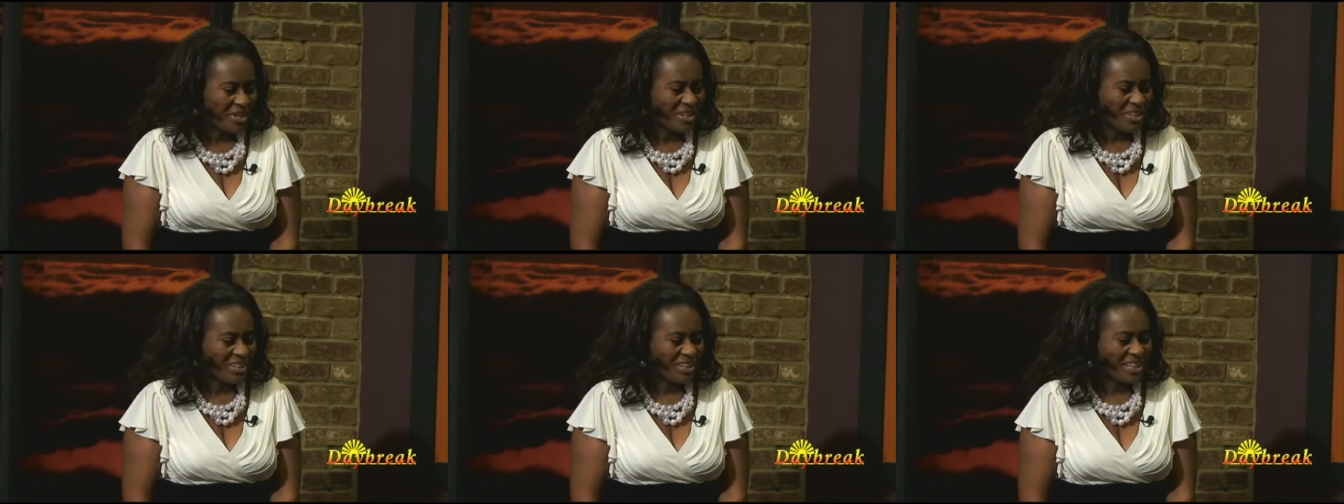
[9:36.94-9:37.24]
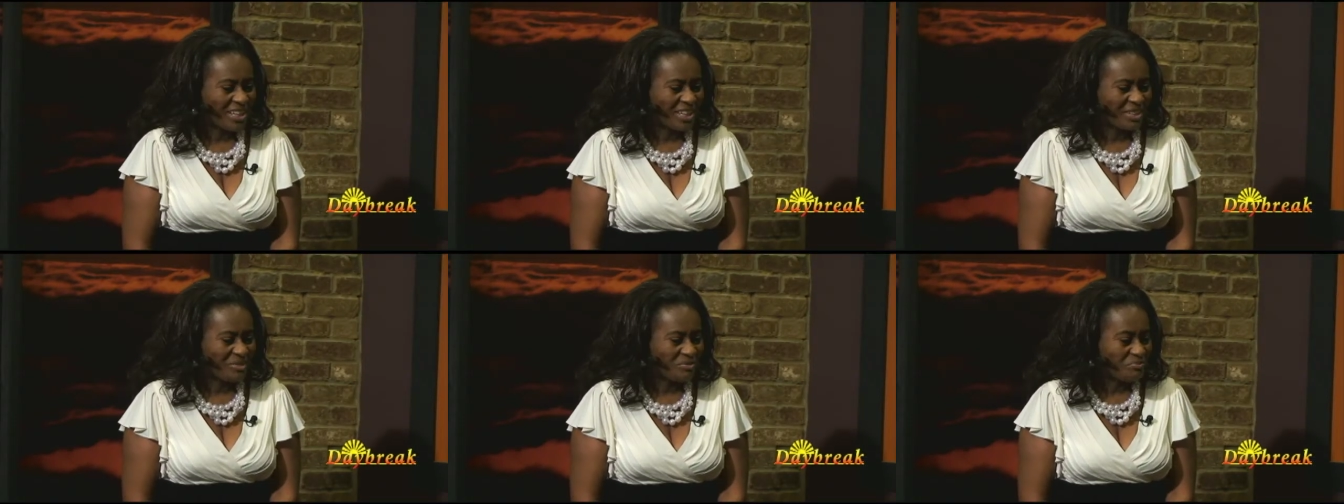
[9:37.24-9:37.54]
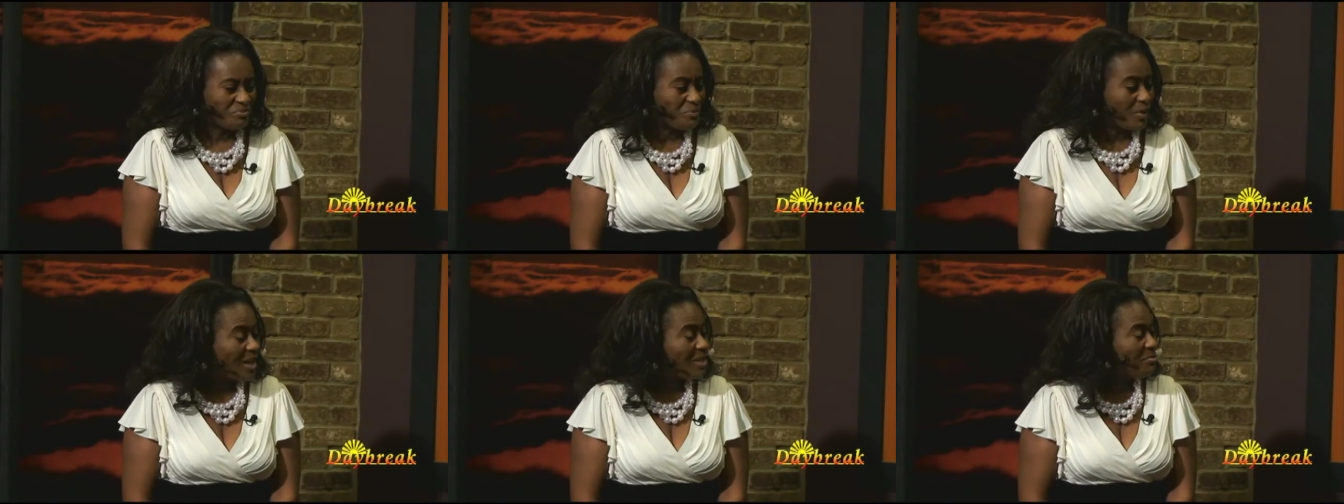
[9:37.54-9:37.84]
like
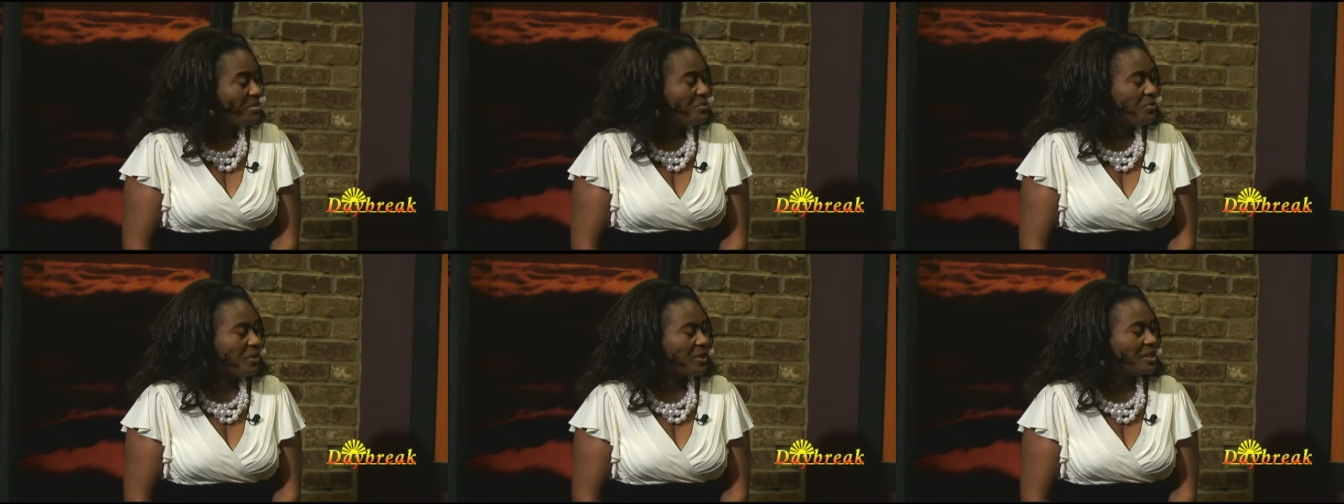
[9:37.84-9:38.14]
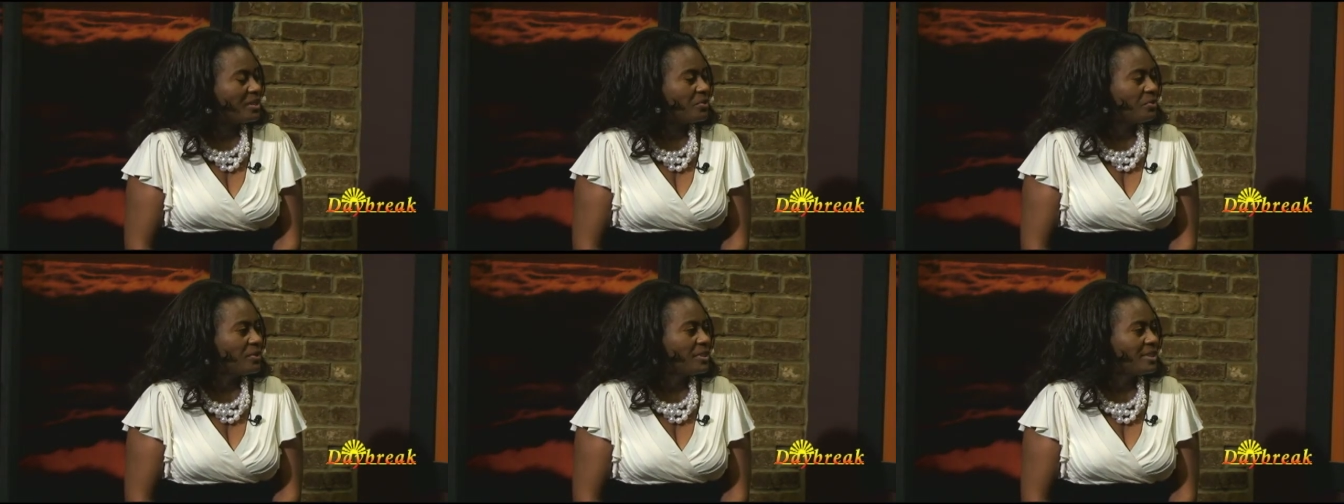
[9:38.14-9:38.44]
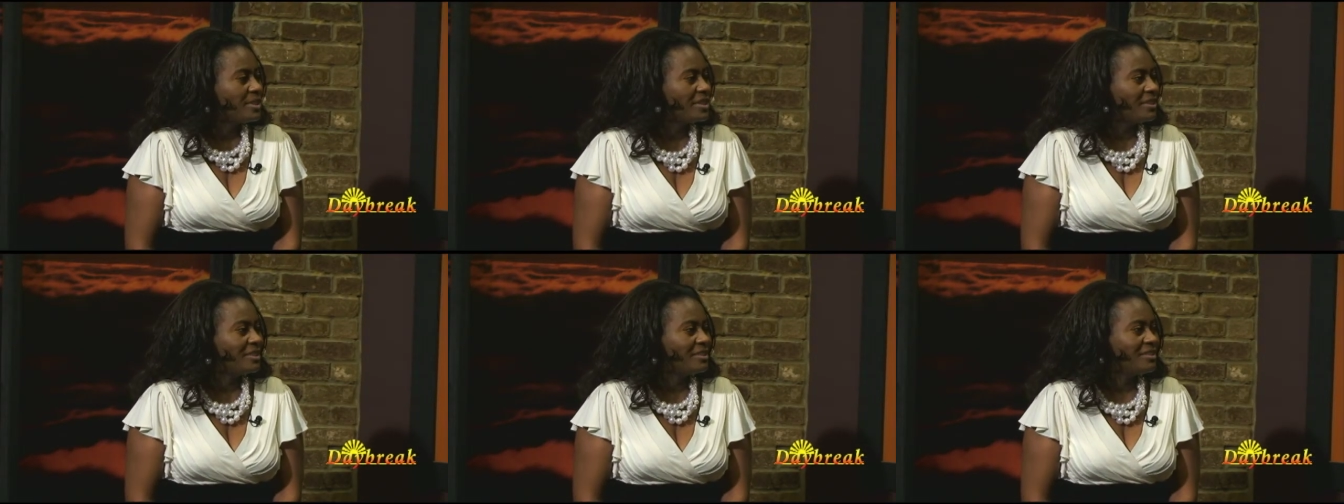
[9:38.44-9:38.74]
by me working in
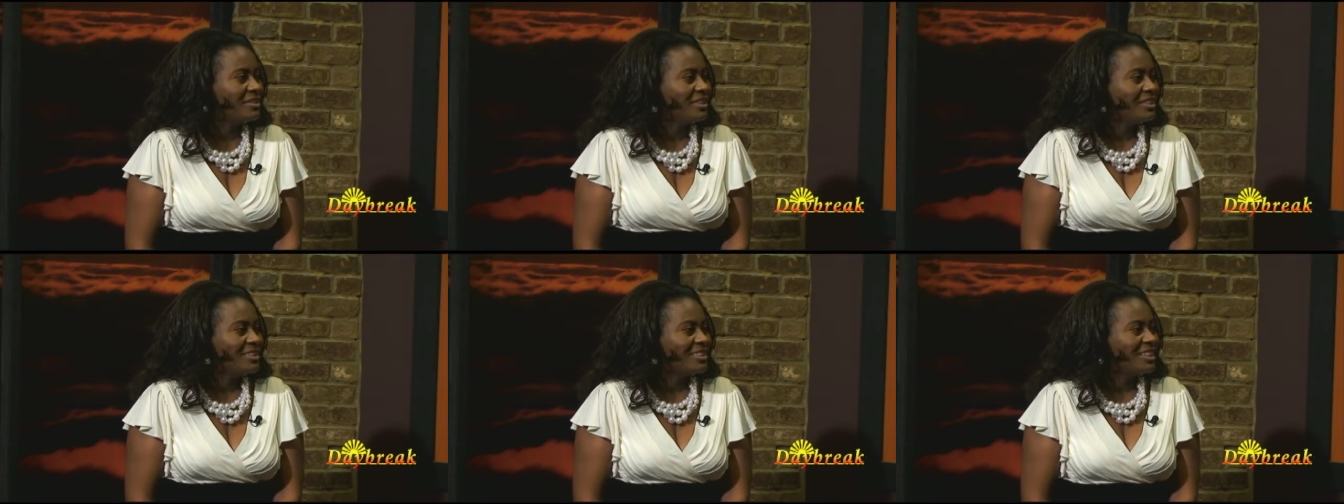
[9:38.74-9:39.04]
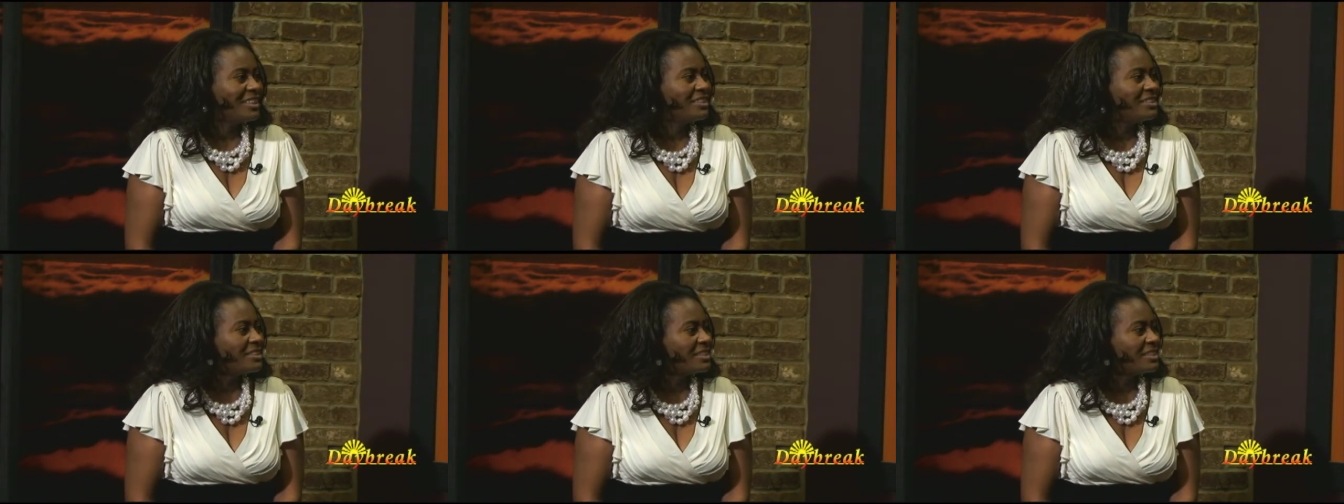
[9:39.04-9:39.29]
retail they'll